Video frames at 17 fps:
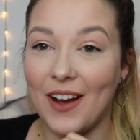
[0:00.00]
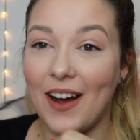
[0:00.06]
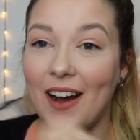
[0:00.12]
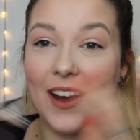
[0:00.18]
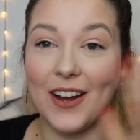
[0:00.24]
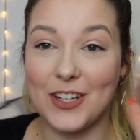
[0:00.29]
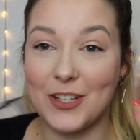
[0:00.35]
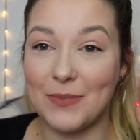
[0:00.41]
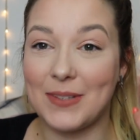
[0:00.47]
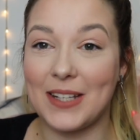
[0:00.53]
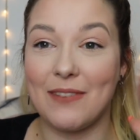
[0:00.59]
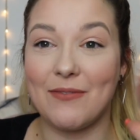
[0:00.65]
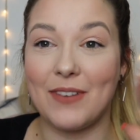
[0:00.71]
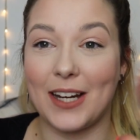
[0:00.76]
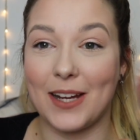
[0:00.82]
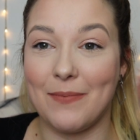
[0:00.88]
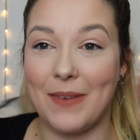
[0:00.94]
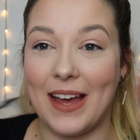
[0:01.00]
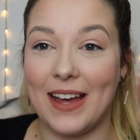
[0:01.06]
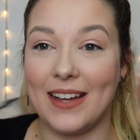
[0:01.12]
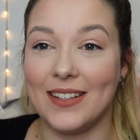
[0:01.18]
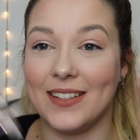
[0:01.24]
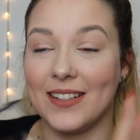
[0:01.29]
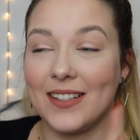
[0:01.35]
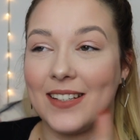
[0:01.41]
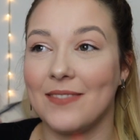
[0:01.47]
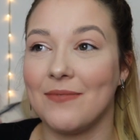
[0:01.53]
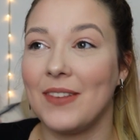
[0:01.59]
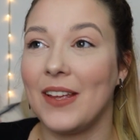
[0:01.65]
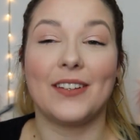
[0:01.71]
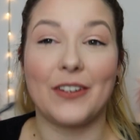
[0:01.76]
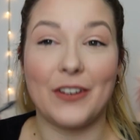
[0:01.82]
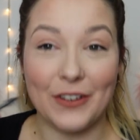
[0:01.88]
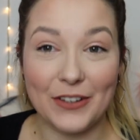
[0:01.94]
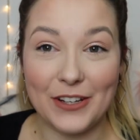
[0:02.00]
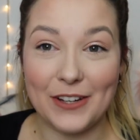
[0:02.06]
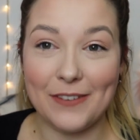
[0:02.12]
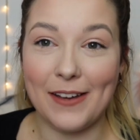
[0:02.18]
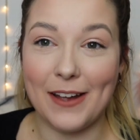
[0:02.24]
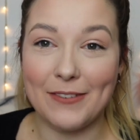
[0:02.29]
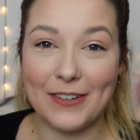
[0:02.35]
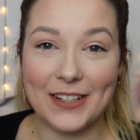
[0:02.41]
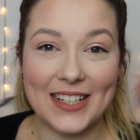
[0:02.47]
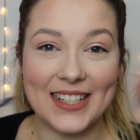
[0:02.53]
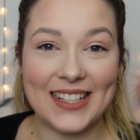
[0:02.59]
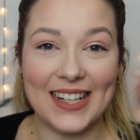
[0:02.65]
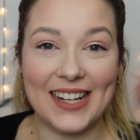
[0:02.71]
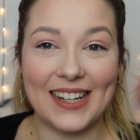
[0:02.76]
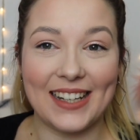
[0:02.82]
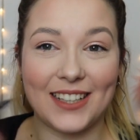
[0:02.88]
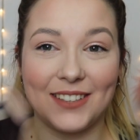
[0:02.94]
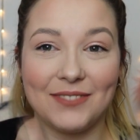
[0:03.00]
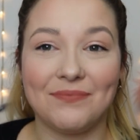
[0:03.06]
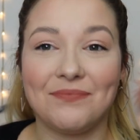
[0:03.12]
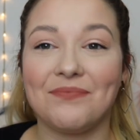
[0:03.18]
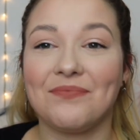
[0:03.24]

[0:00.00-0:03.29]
100% recommend. Got a new favourite concealer.